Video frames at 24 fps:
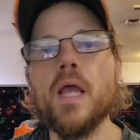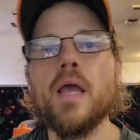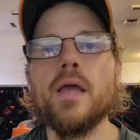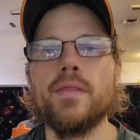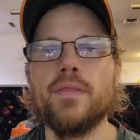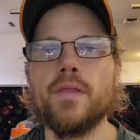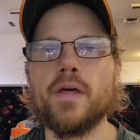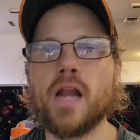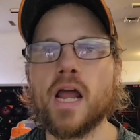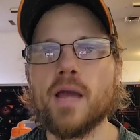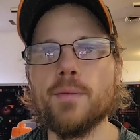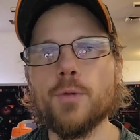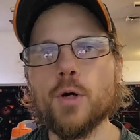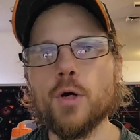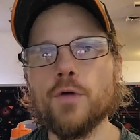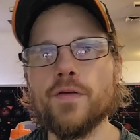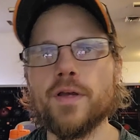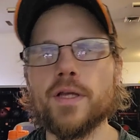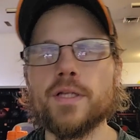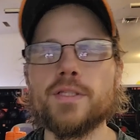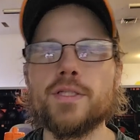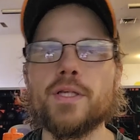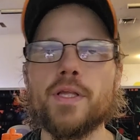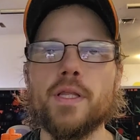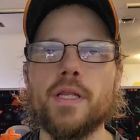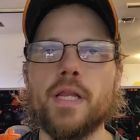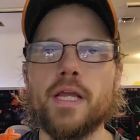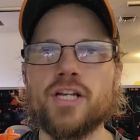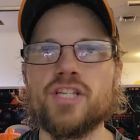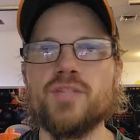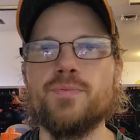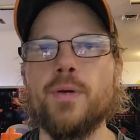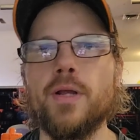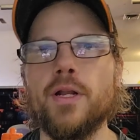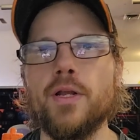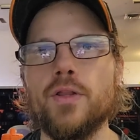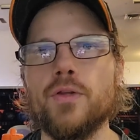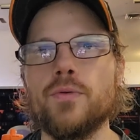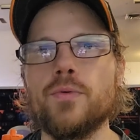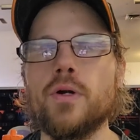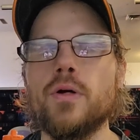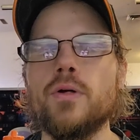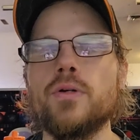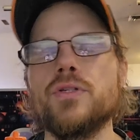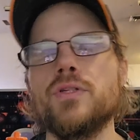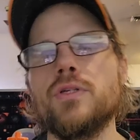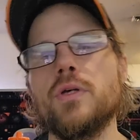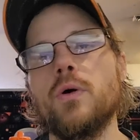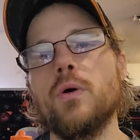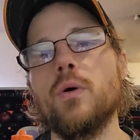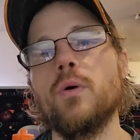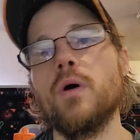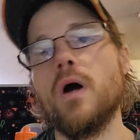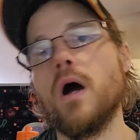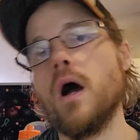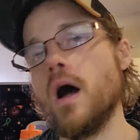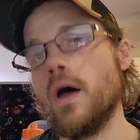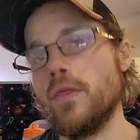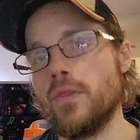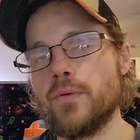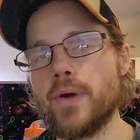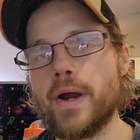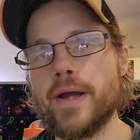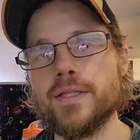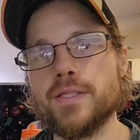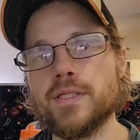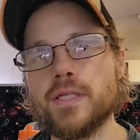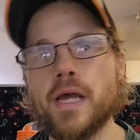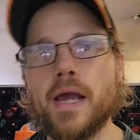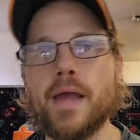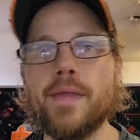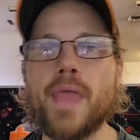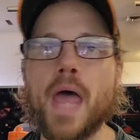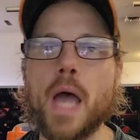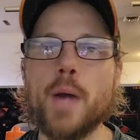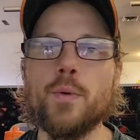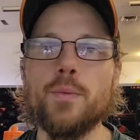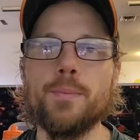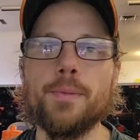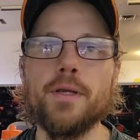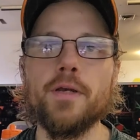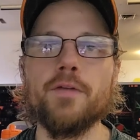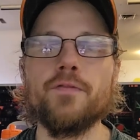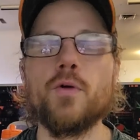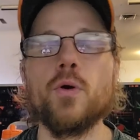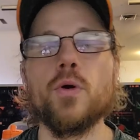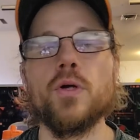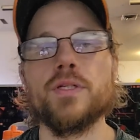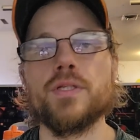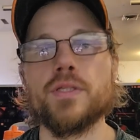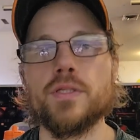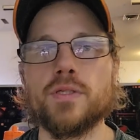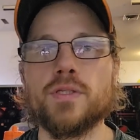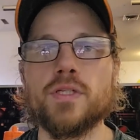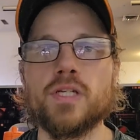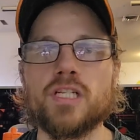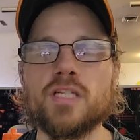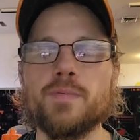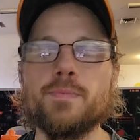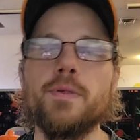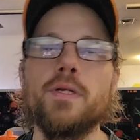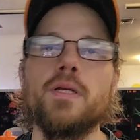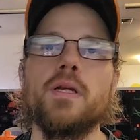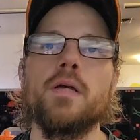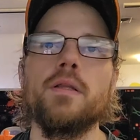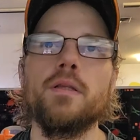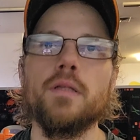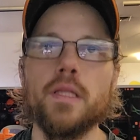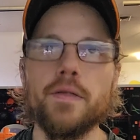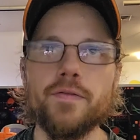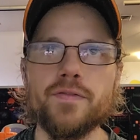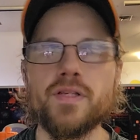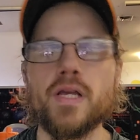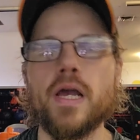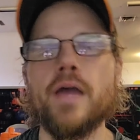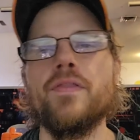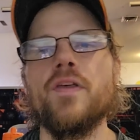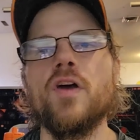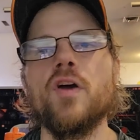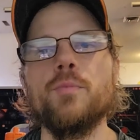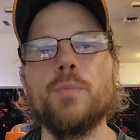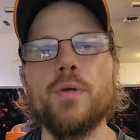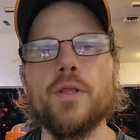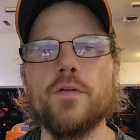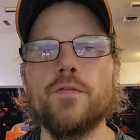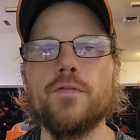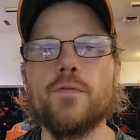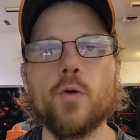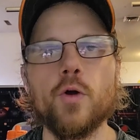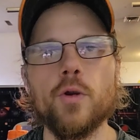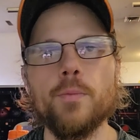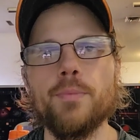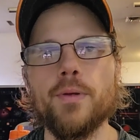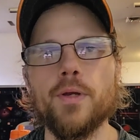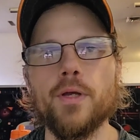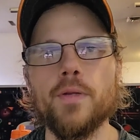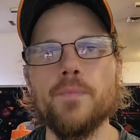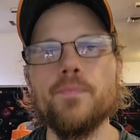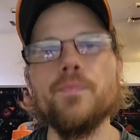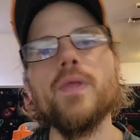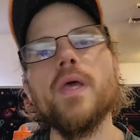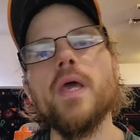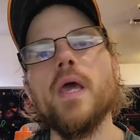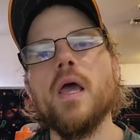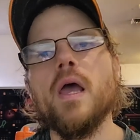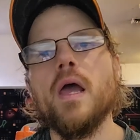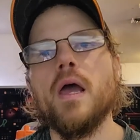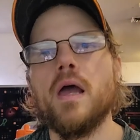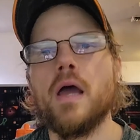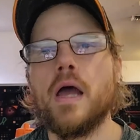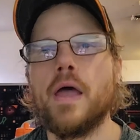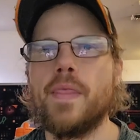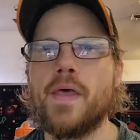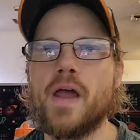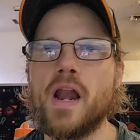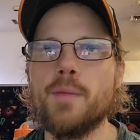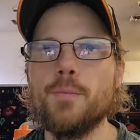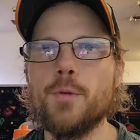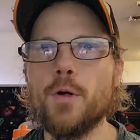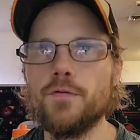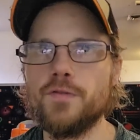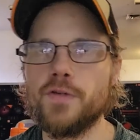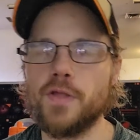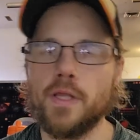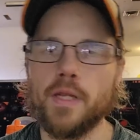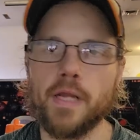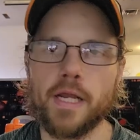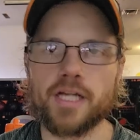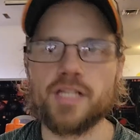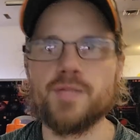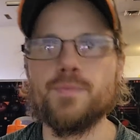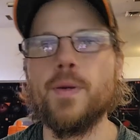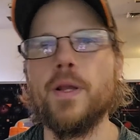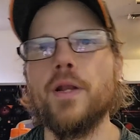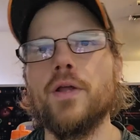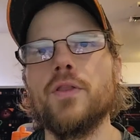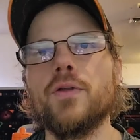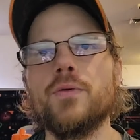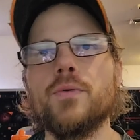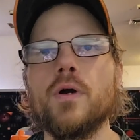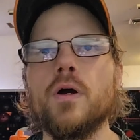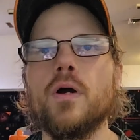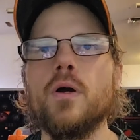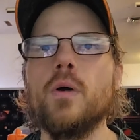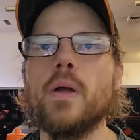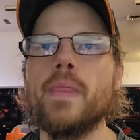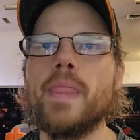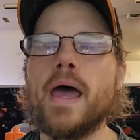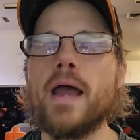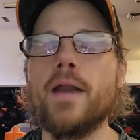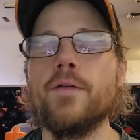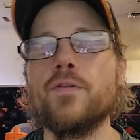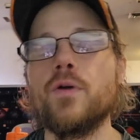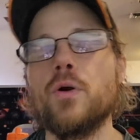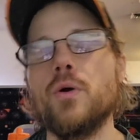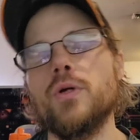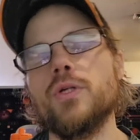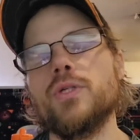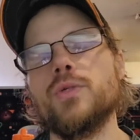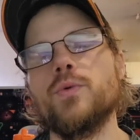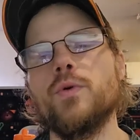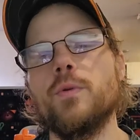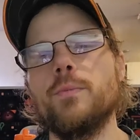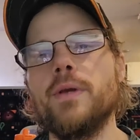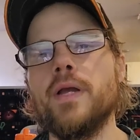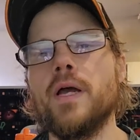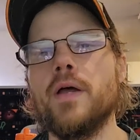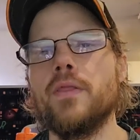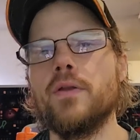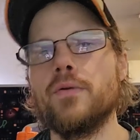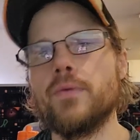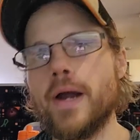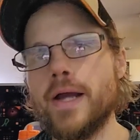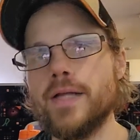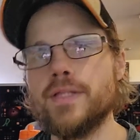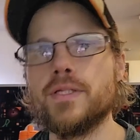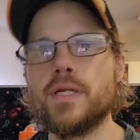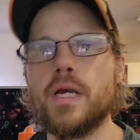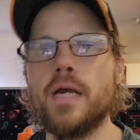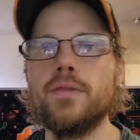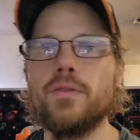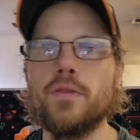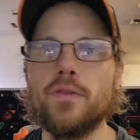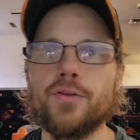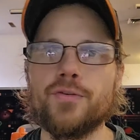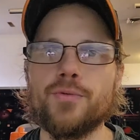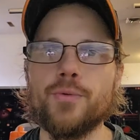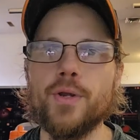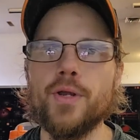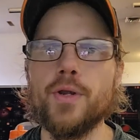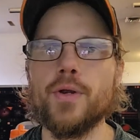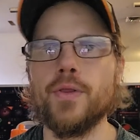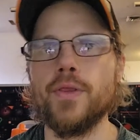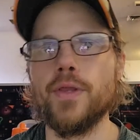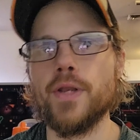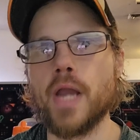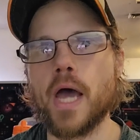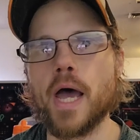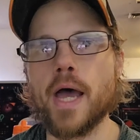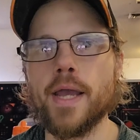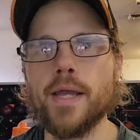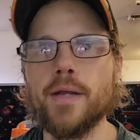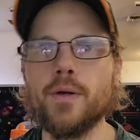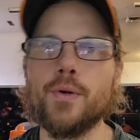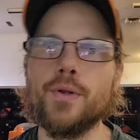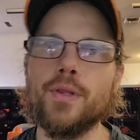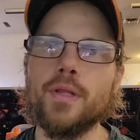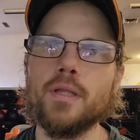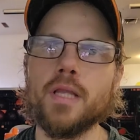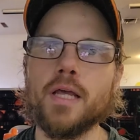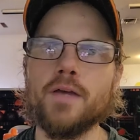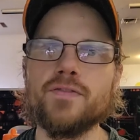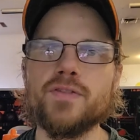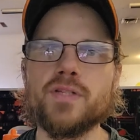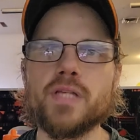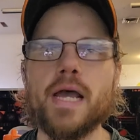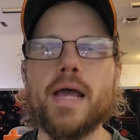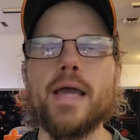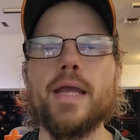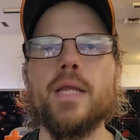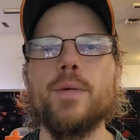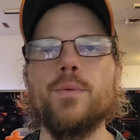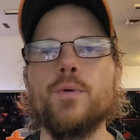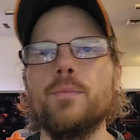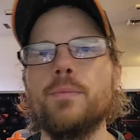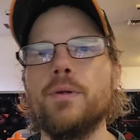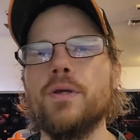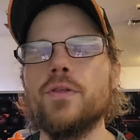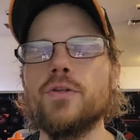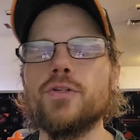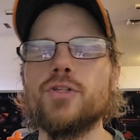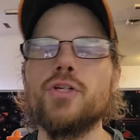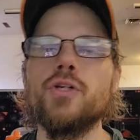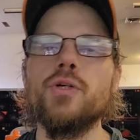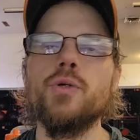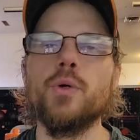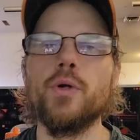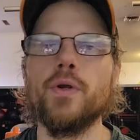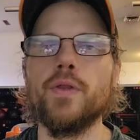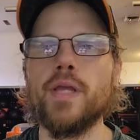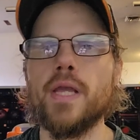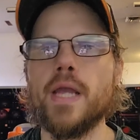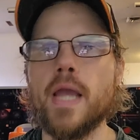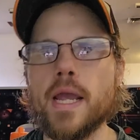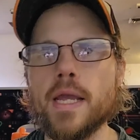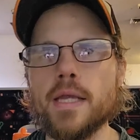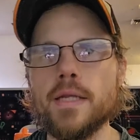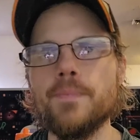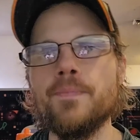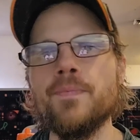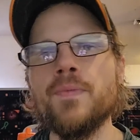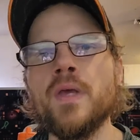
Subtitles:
Then I move into the next pin in the row. So on the right side, that would be of course the 6 pin. On the left side, that would be the 4 pin. And then I move to the next pin in the row, and that of course would be on the right side, the 3 or the 9, or the left side, it would be the 2 or the 8.